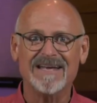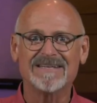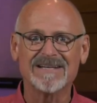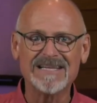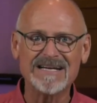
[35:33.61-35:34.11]

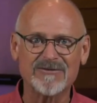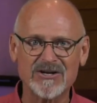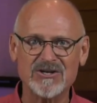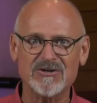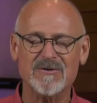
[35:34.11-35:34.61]
deliver
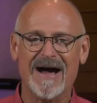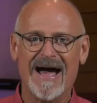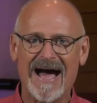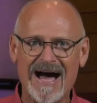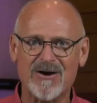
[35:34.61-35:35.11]
you
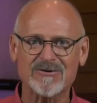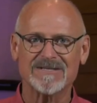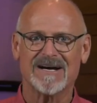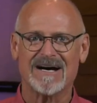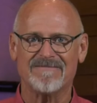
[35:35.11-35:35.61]

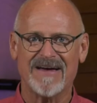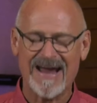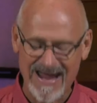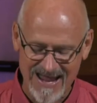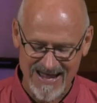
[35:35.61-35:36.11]
out of the
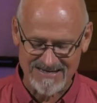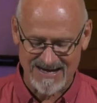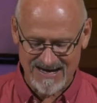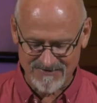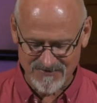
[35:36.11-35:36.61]
hand
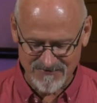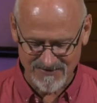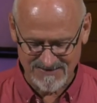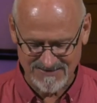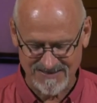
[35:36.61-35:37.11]
of the
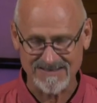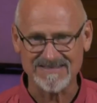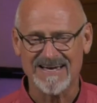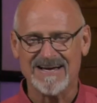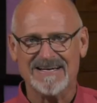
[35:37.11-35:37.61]
Philistines.